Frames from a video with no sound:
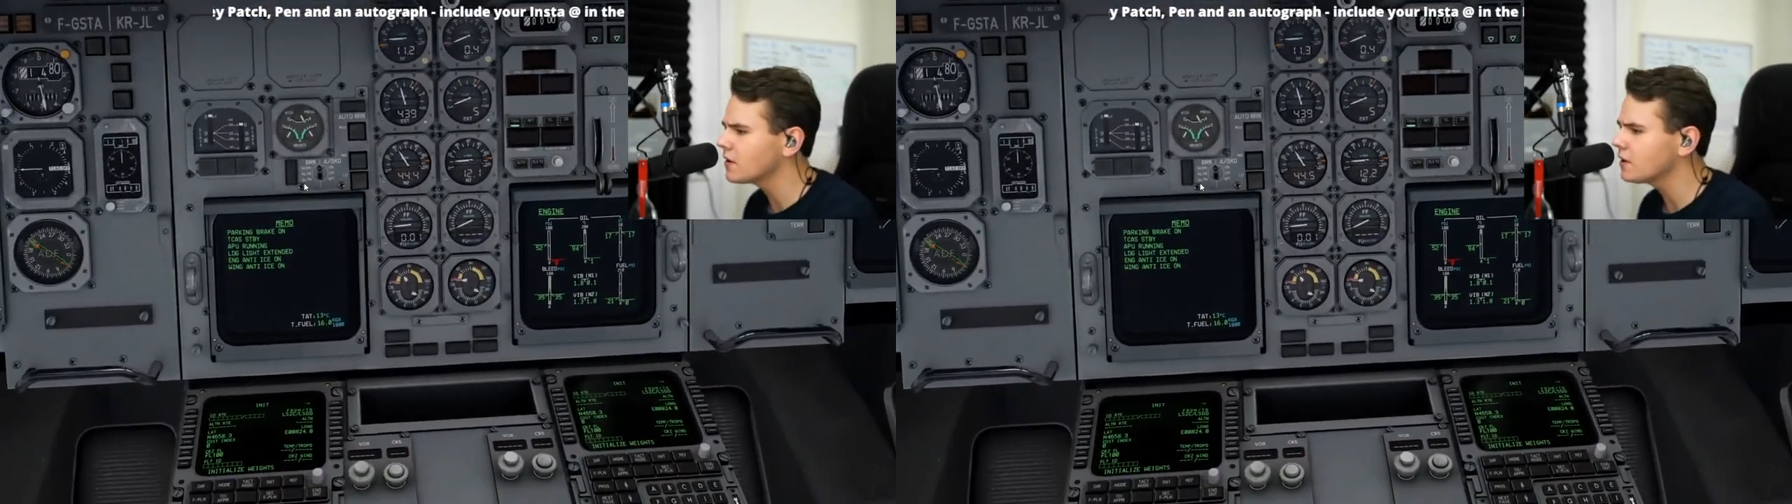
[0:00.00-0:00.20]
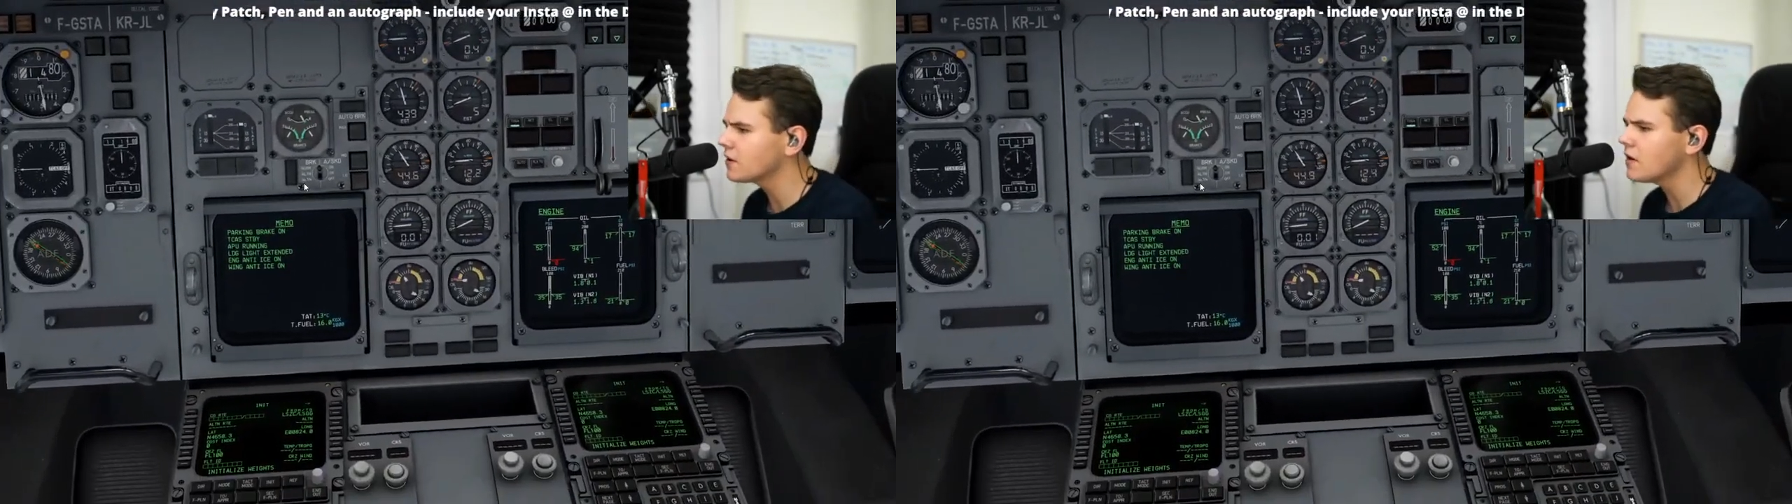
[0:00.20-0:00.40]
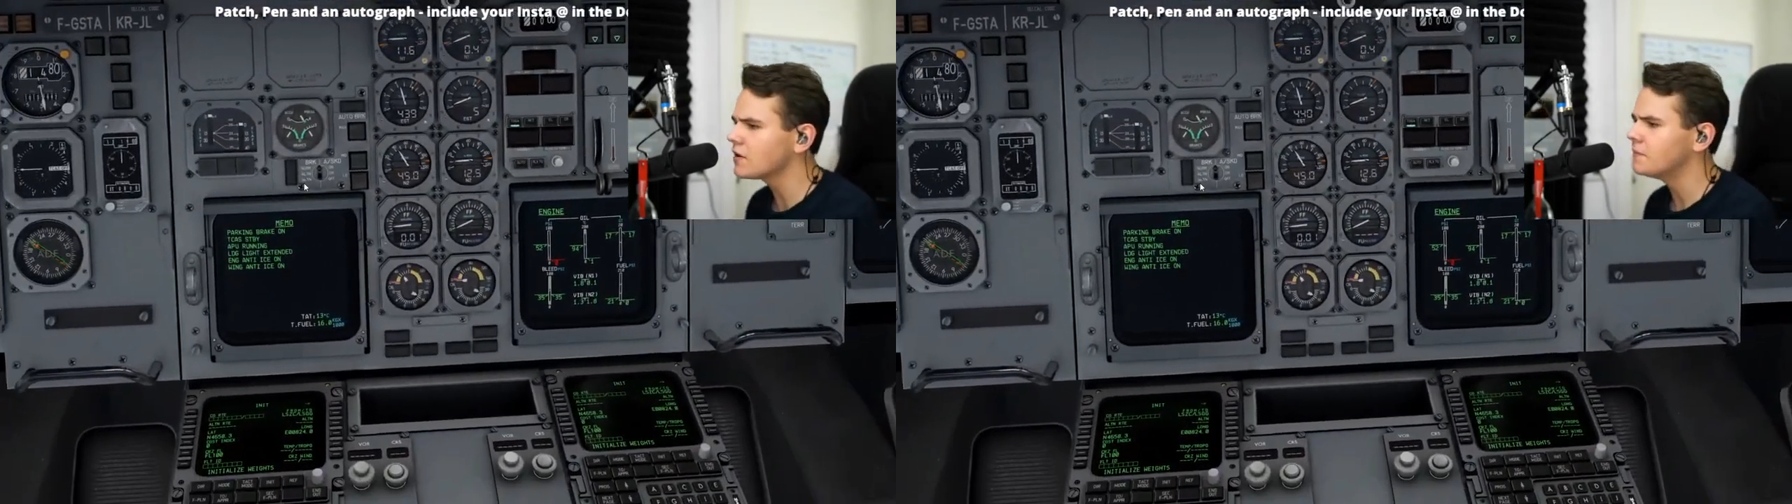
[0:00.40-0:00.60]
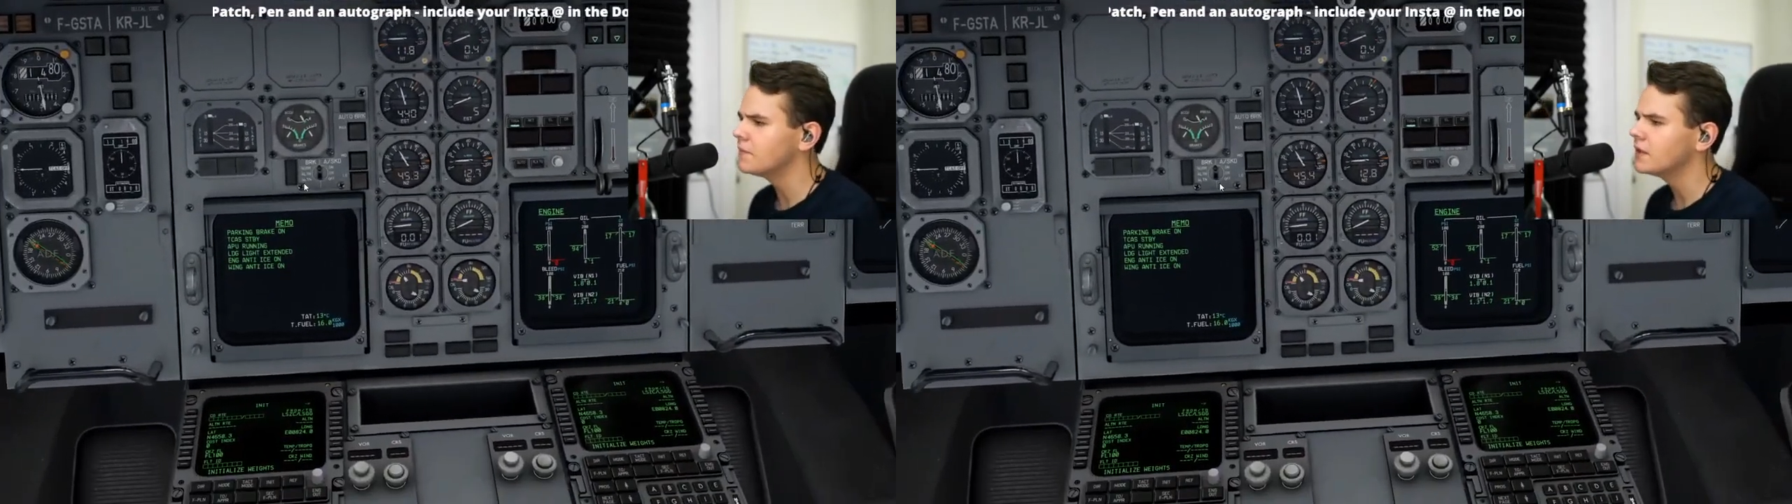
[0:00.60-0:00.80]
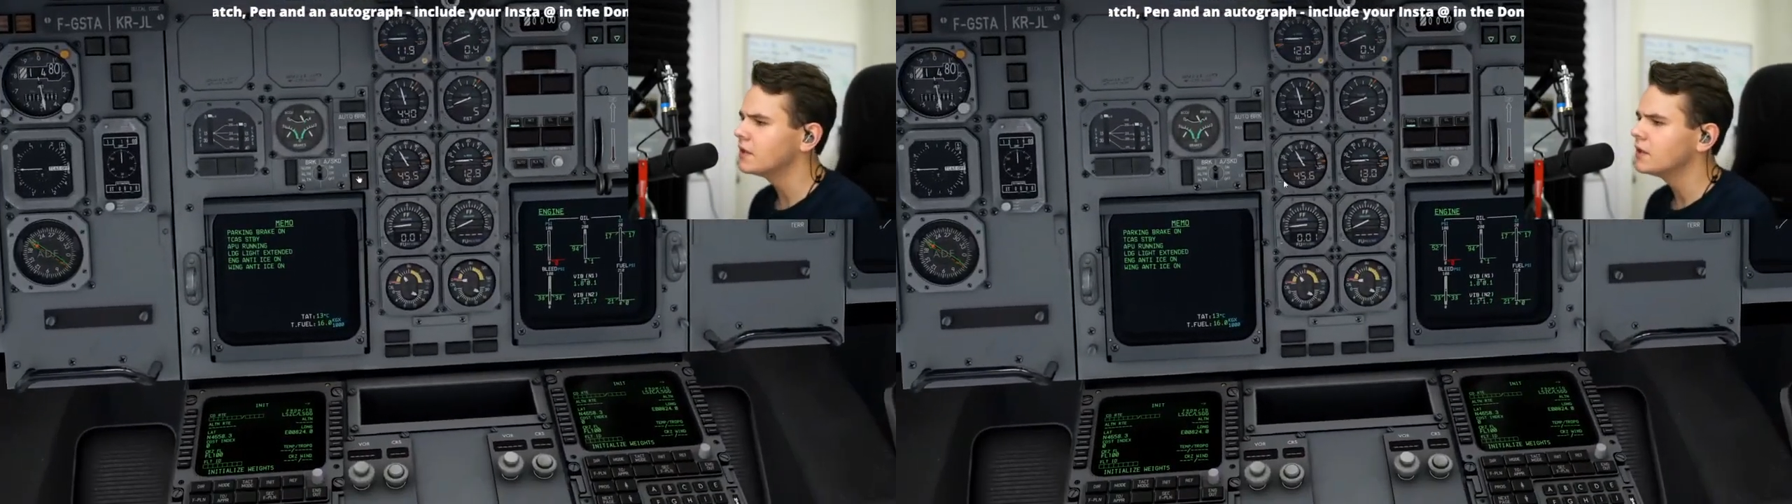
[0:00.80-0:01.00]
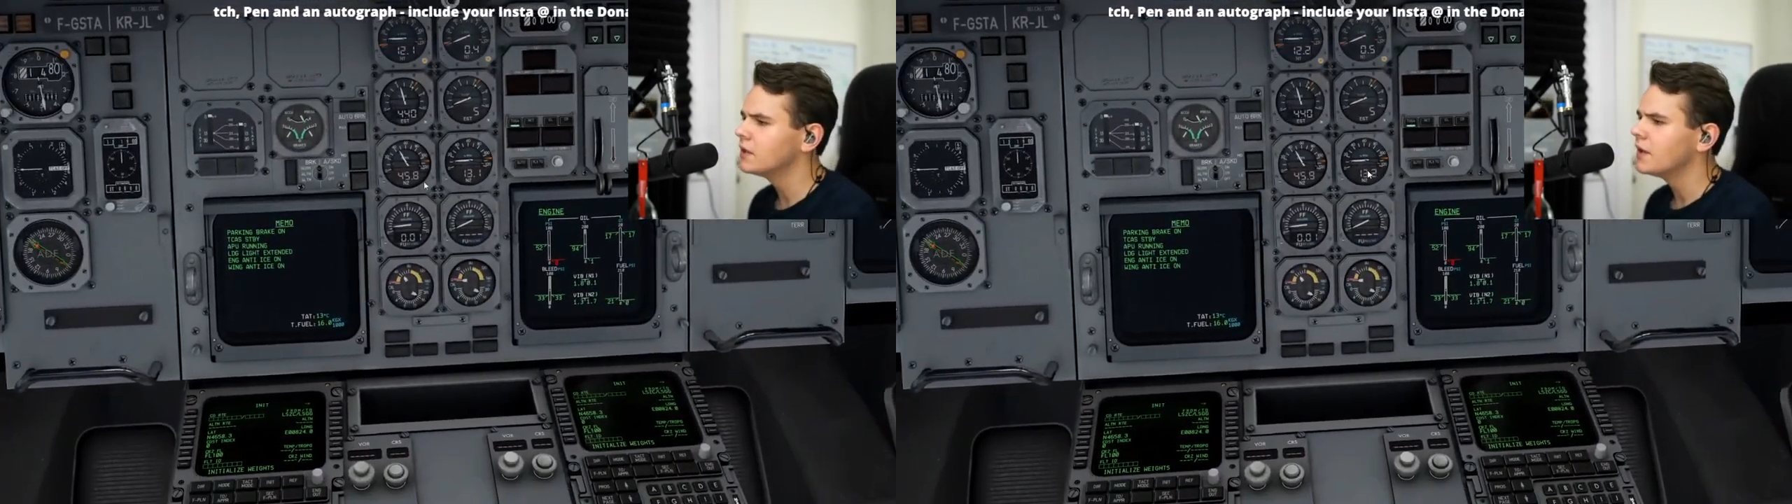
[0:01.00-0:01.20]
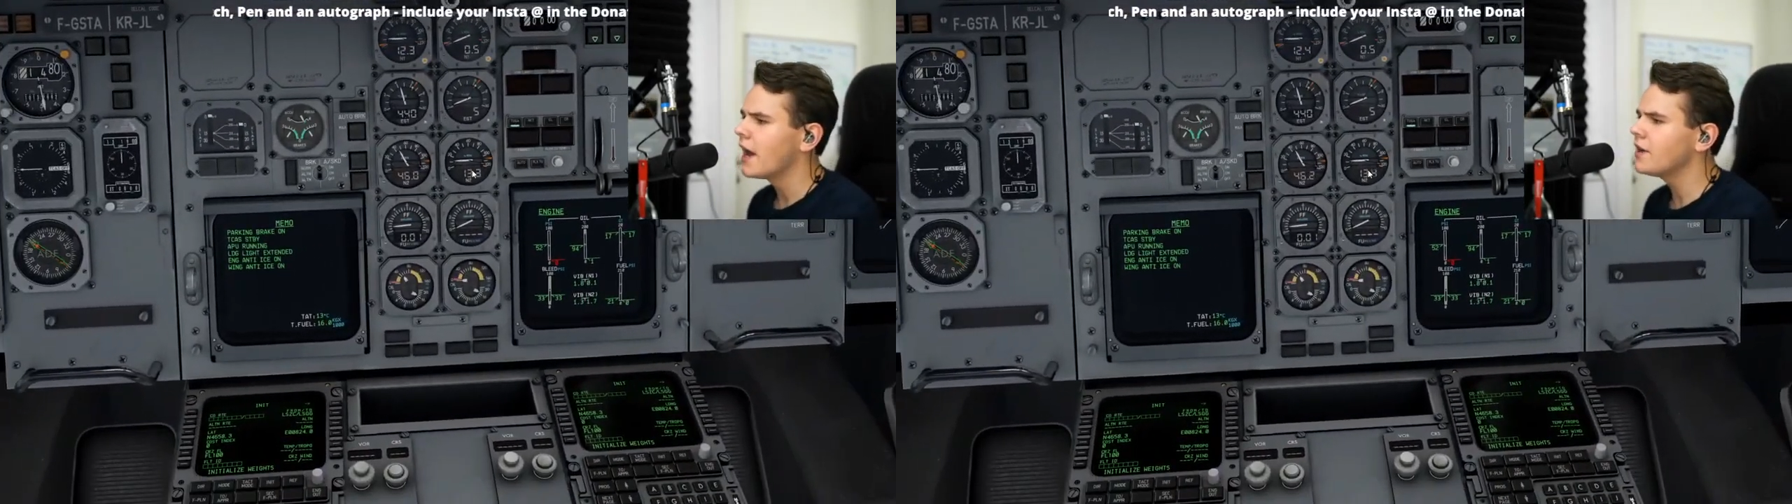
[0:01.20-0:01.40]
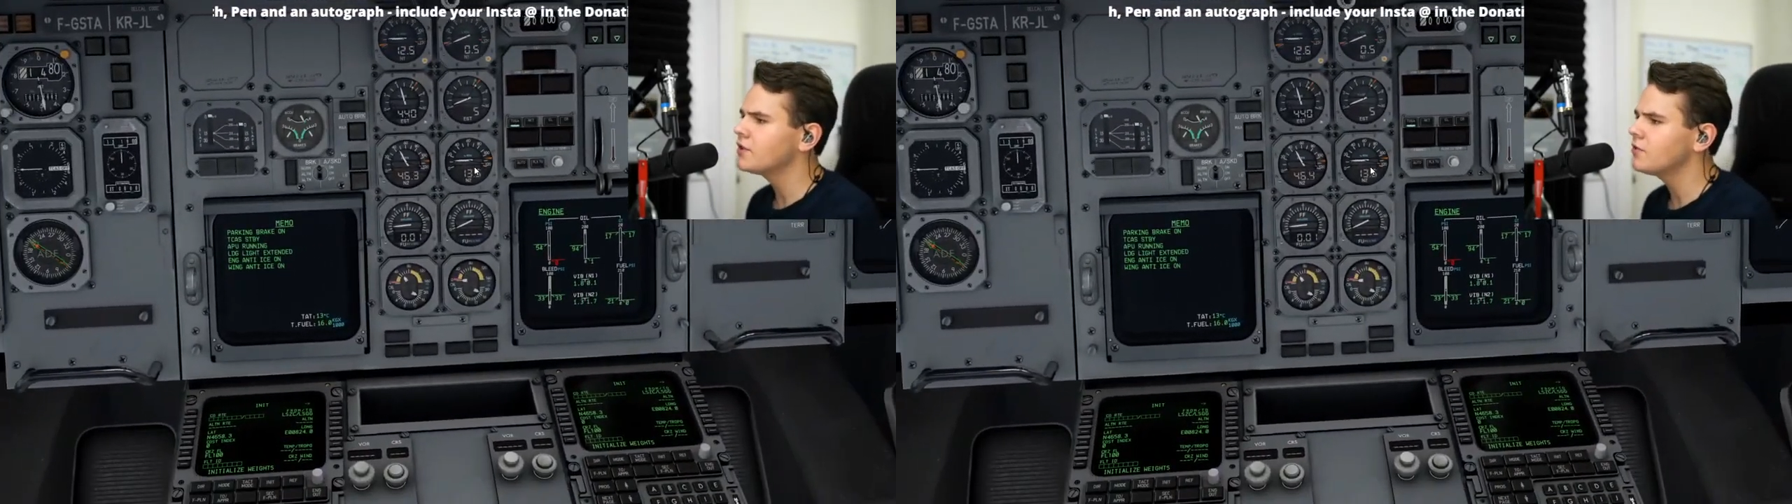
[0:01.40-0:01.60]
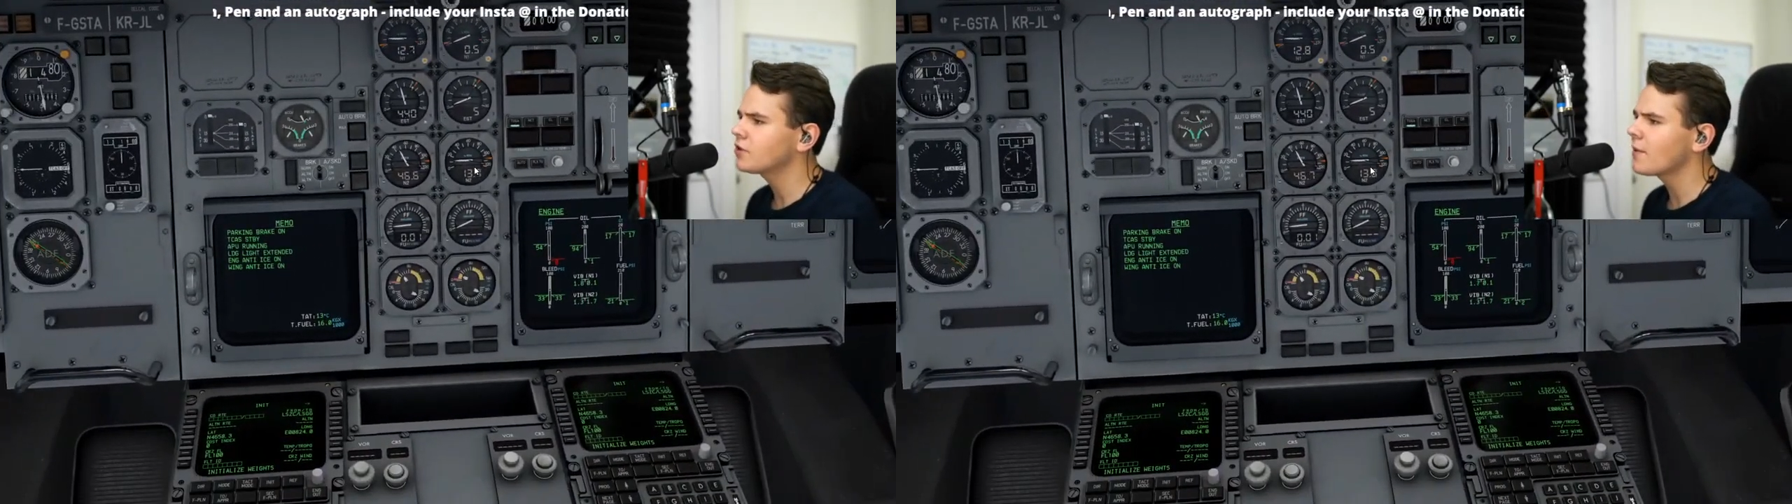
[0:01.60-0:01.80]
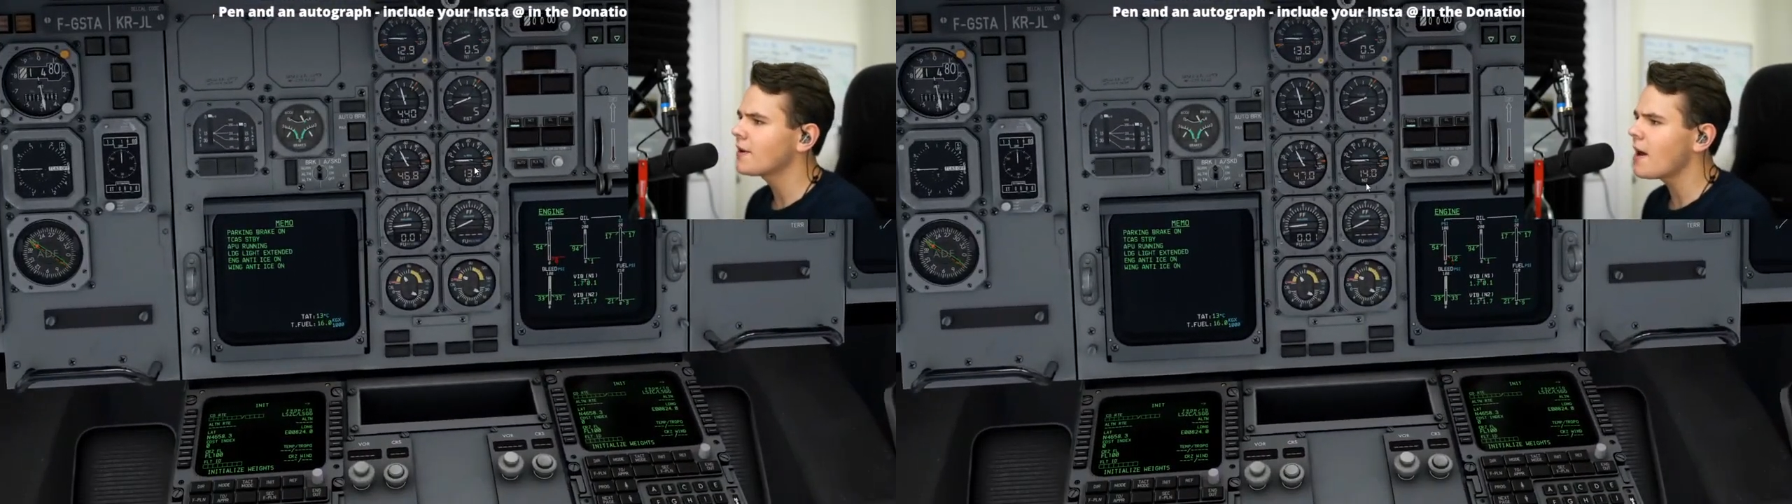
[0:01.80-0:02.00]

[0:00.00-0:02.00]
good, good, good. N2 is